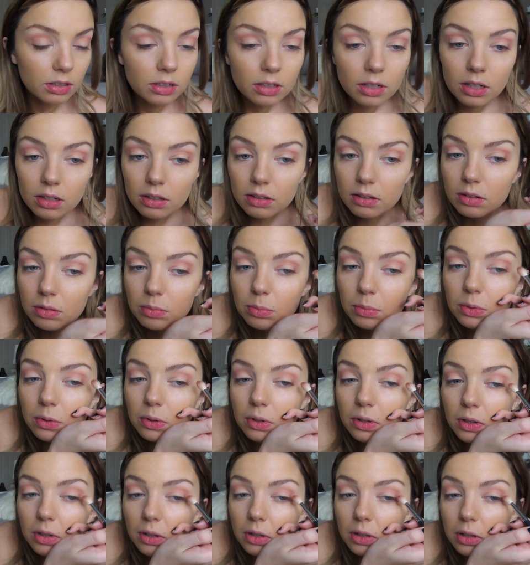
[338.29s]
Take a little
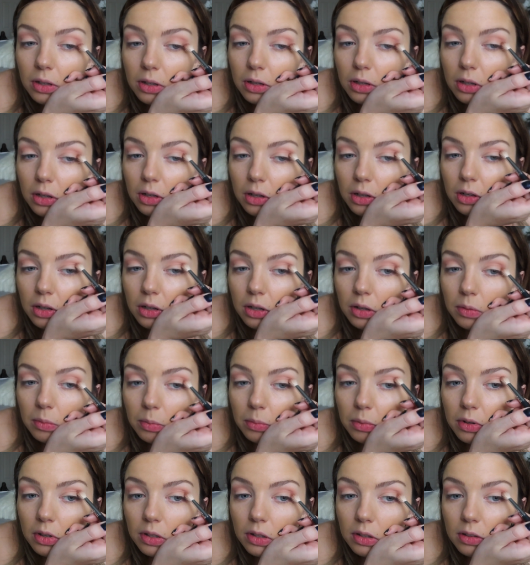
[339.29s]
more.
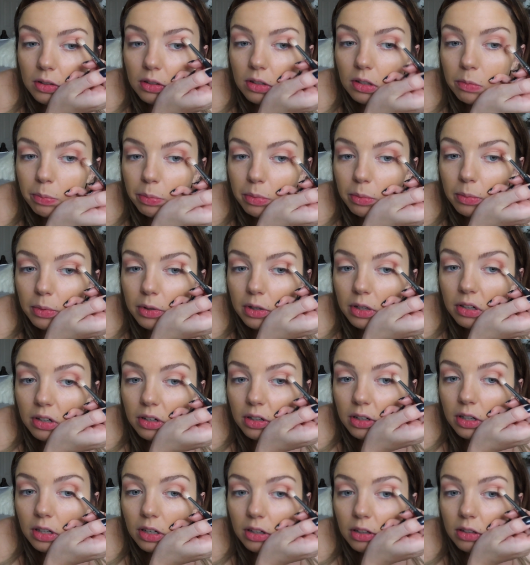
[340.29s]
Bring this up in my
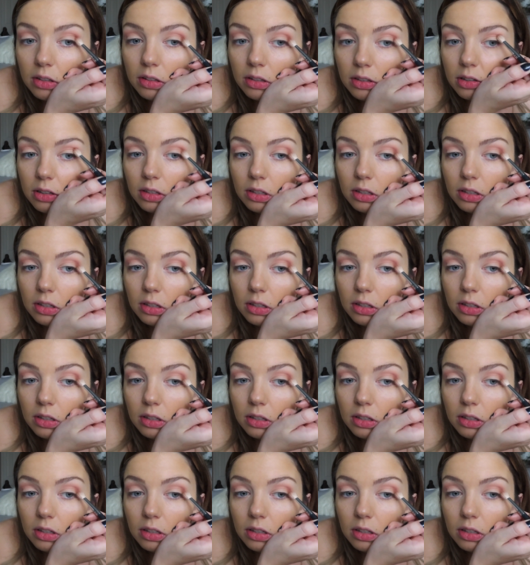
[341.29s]
crease.